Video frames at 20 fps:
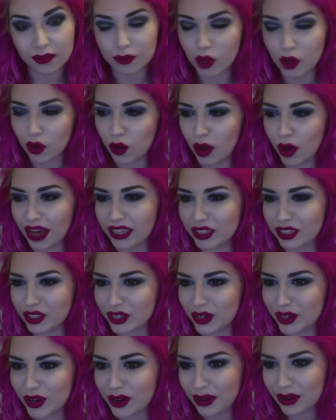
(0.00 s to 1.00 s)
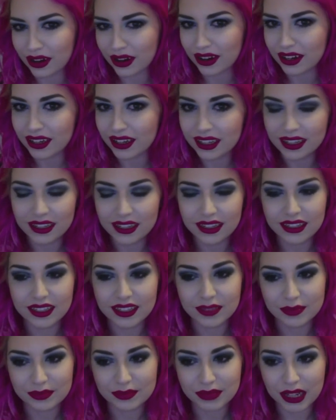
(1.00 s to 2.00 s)
not quite sure.
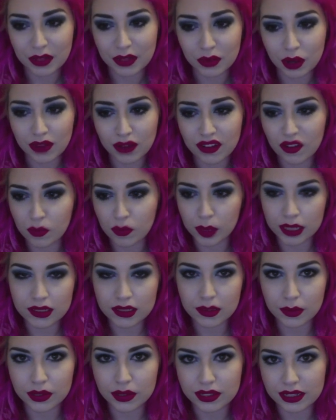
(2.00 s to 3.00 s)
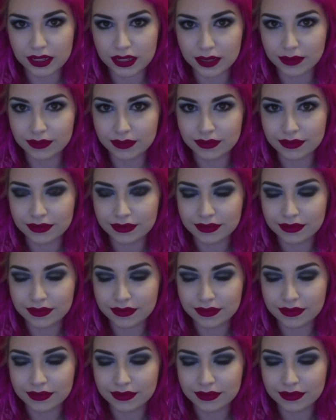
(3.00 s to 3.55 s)
I don't know, I've never been to Brazil.